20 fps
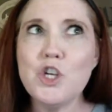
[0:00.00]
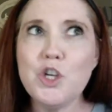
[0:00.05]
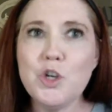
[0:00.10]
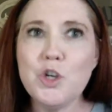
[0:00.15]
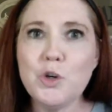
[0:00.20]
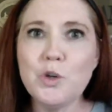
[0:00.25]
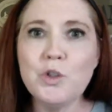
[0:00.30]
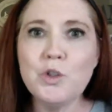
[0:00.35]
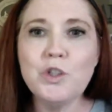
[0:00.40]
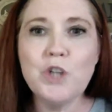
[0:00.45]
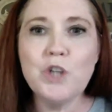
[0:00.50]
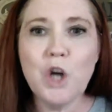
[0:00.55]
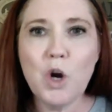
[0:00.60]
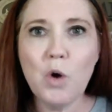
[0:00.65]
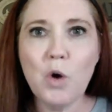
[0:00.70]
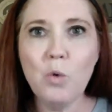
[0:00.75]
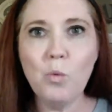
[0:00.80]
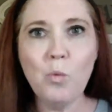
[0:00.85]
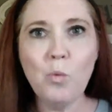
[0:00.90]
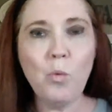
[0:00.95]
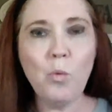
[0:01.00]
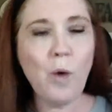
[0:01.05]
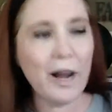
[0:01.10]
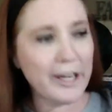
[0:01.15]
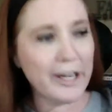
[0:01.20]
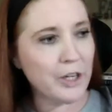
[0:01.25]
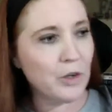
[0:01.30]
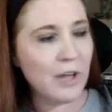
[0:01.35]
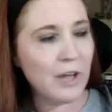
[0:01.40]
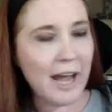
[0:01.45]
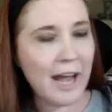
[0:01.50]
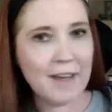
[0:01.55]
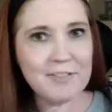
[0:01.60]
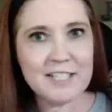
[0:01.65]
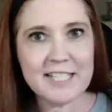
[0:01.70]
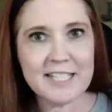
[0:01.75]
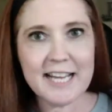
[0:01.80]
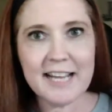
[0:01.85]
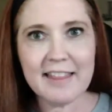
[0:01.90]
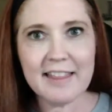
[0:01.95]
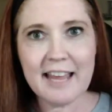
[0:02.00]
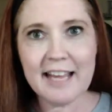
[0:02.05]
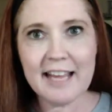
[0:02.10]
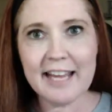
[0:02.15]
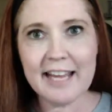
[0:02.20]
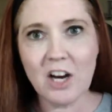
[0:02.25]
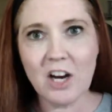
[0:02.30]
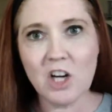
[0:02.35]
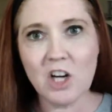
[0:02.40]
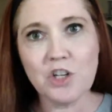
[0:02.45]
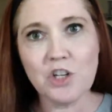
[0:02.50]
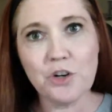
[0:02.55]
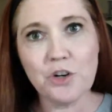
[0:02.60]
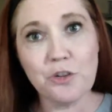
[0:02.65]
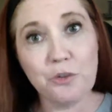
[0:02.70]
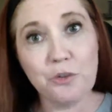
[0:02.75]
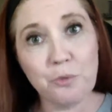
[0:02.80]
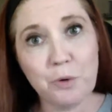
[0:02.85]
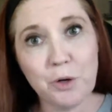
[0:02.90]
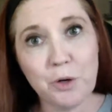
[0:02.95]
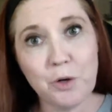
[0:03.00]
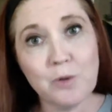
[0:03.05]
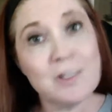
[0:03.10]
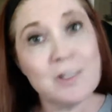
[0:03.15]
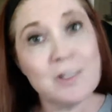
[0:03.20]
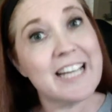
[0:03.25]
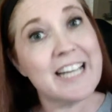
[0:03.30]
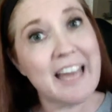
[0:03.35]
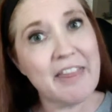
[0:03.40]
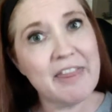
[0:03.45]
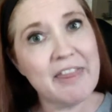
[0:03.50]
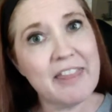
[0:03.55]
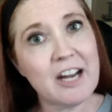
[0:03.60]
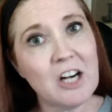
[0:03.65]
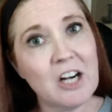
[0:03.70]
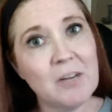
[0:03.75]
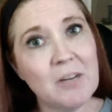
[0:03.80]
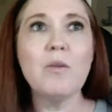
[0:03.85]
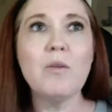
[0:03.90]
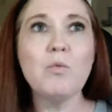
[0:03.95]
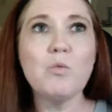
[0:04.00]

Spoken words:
you'll know what you'll have to take that character through to get there.